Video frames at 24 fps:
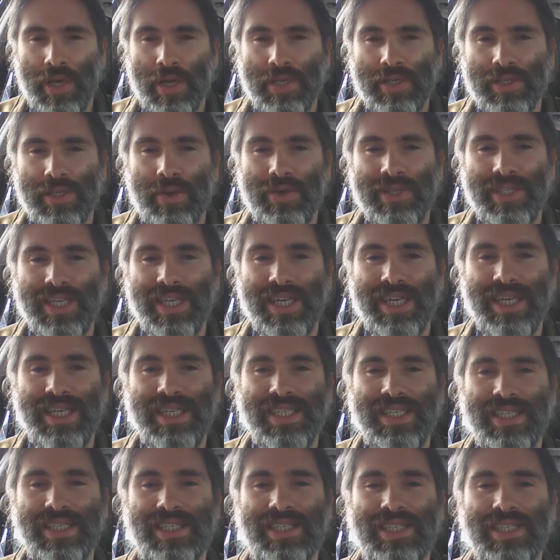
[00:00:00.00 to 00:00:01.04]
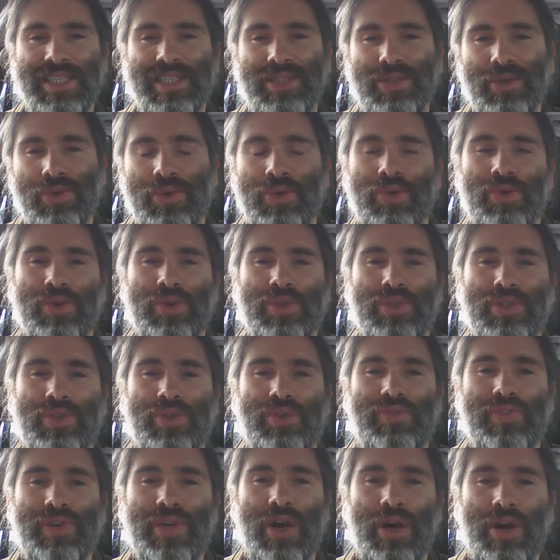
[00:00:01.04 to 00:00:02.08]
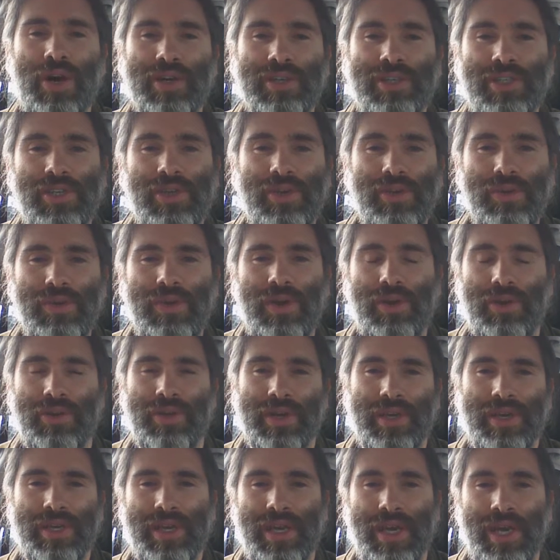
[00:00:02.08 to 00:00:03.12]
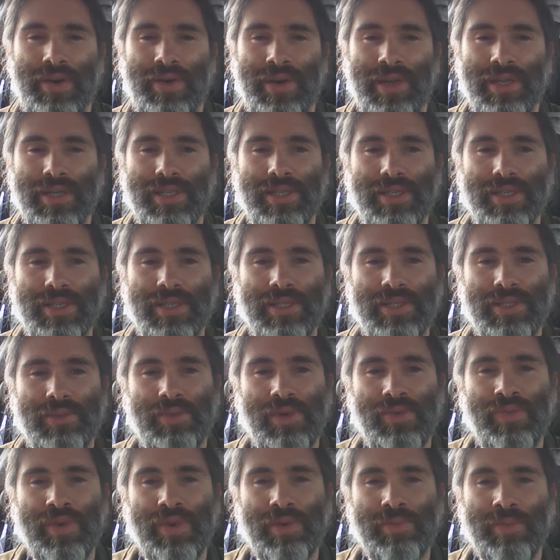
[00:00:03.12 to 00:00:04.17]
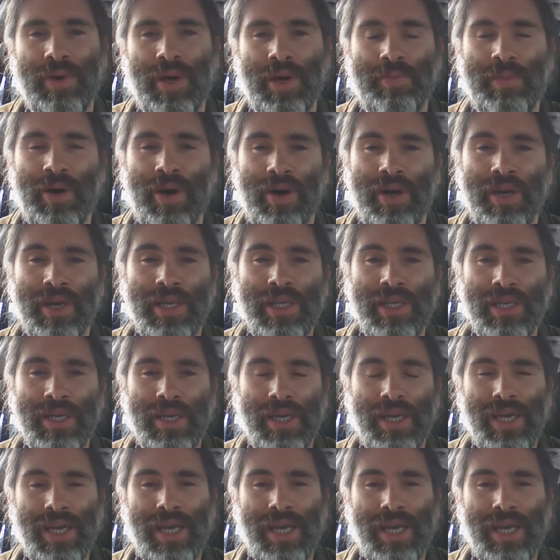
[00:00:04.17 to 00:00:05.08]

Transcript: so it's easier to store sort of cartoon-like characters within my mind